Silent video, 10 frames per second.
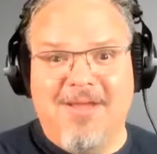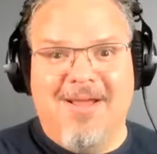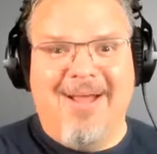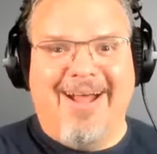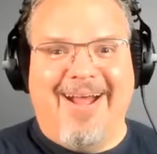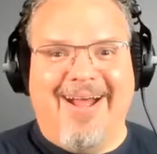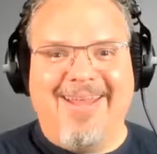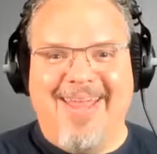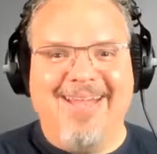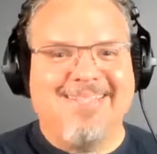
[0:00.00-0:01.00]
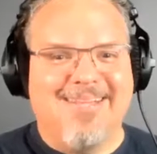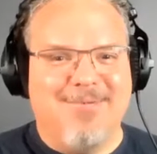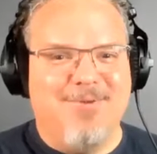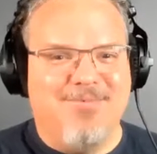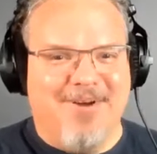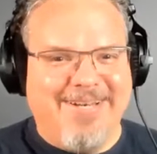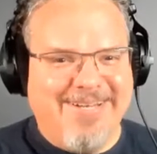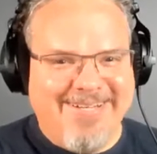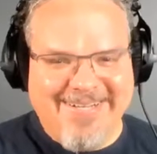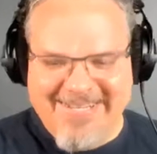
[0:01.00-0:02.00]
Yeah, it's going to be fun.
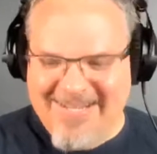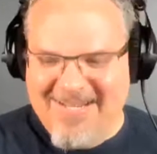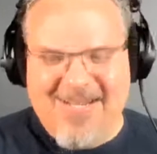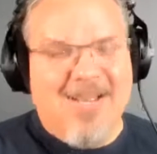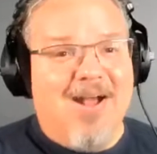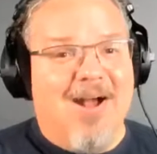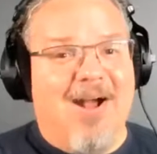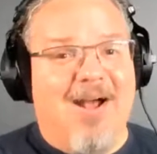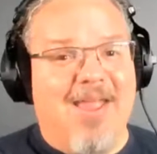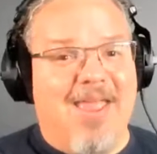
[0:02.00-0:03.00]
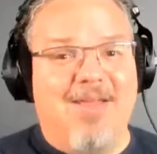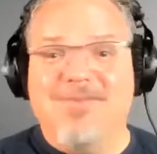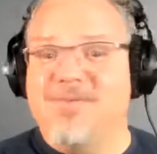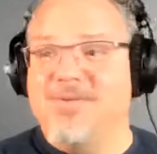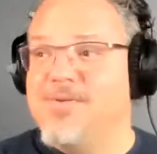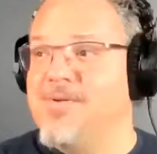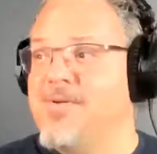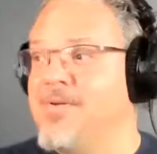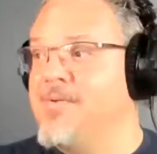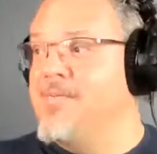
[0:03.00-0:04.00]
And
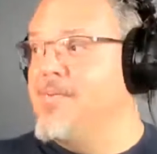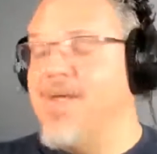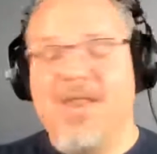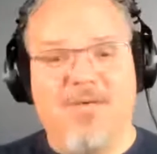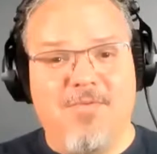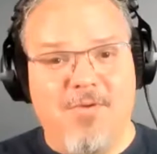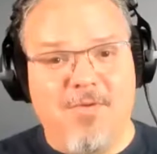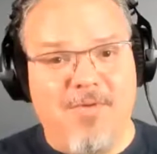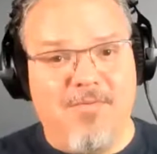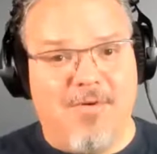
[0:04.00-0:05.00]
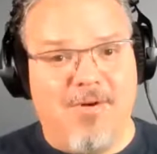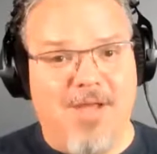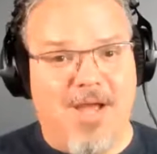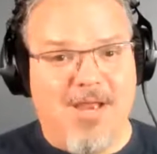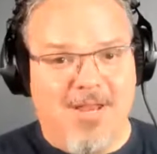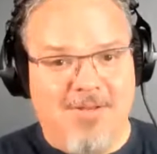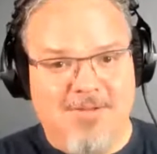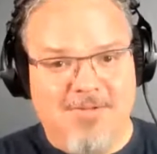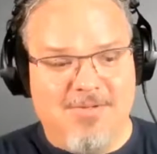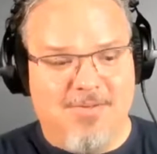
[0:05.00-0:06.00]
many of you have already gotten
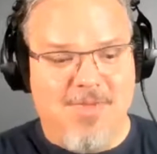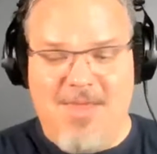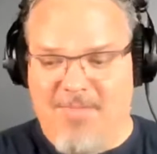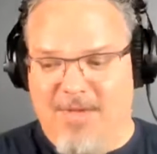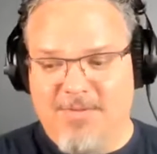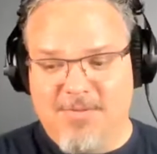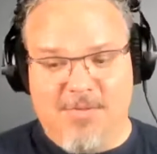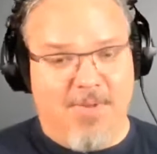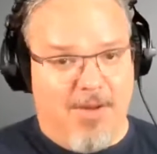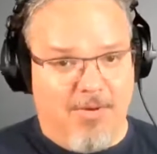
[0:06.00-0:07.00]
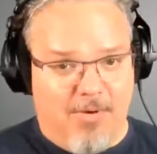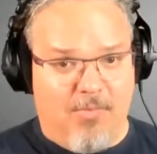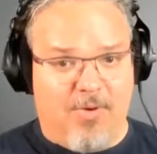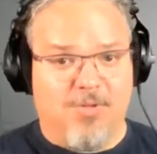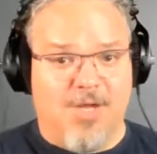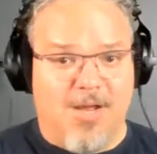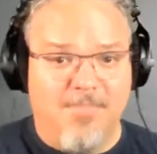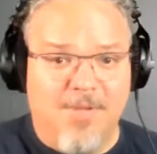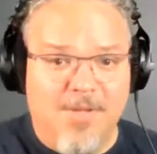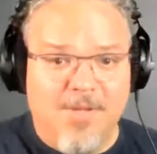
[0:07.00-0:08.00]
some emails about our
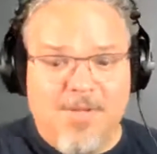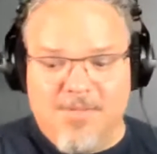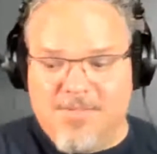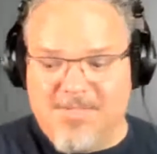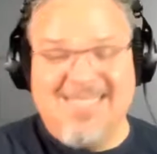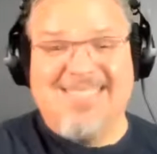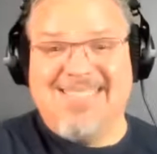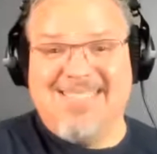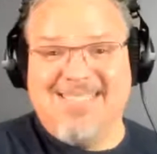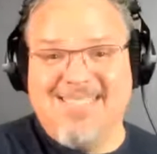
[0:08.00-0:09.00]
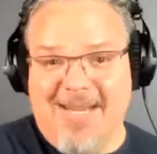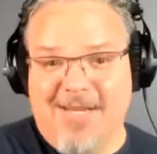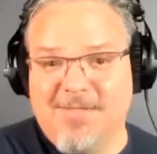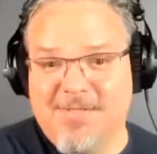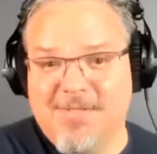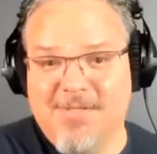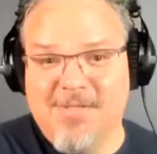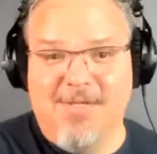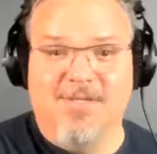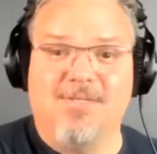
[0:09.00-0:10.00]
workshop. Season 6
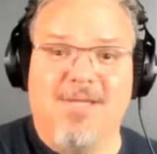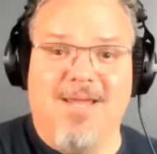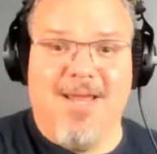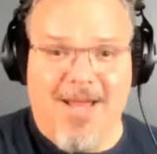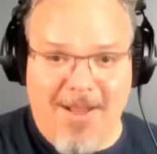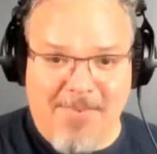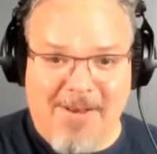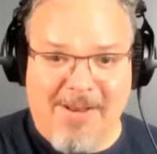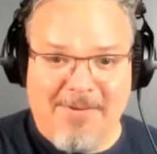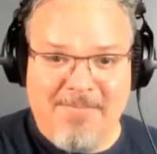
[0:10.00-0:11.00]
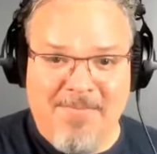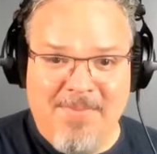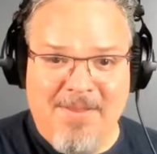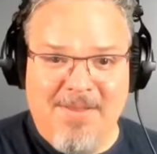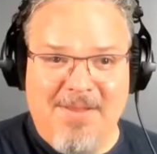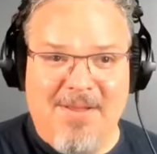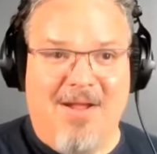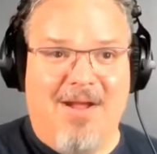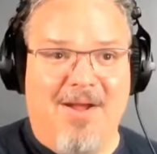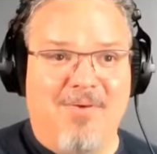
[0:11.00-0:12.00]
is happening.
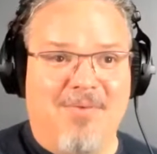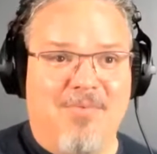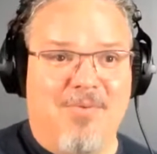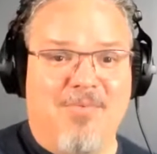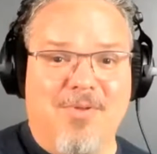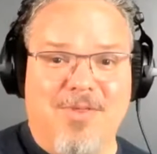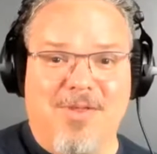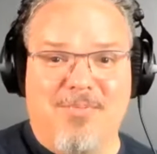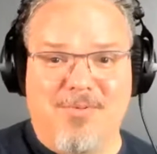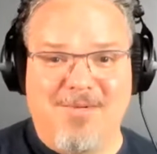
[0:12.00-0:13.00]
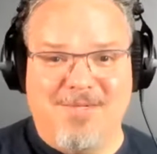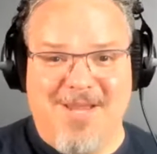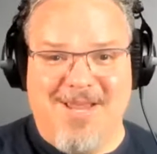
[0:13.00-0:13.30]
We really appreciate